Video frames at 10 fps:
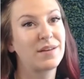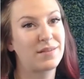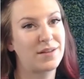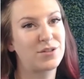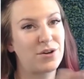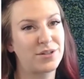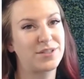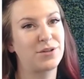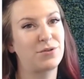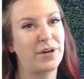This artist
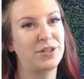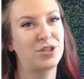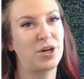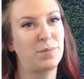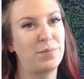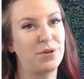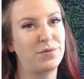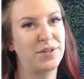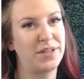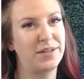did a great job,
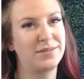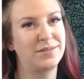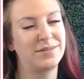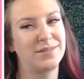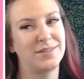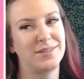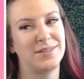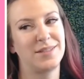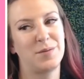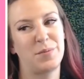beautifully done.
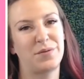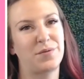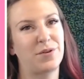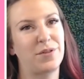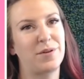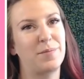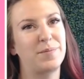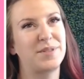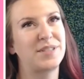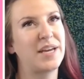But for the
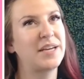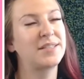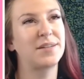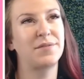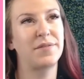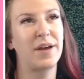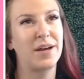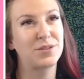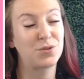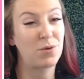sakes of
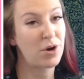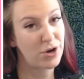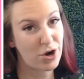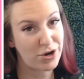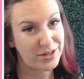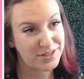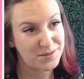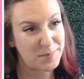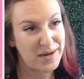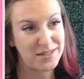us who aren't
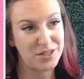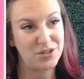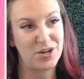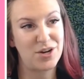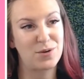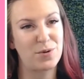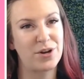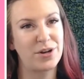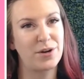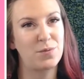artists painting along, we're
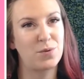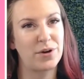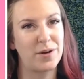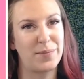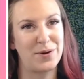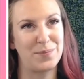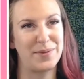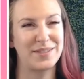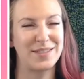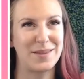not going to worry about
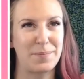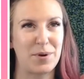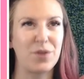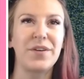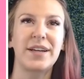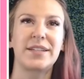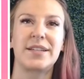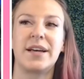mixing the perfect